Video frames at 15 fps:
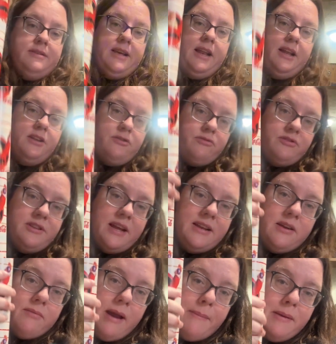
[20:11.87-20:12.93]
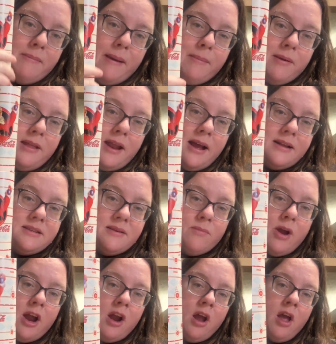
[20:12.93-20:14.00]
Santa wrapping paper that I had
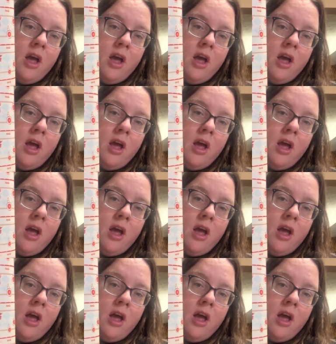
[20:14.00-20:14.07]
somewhere.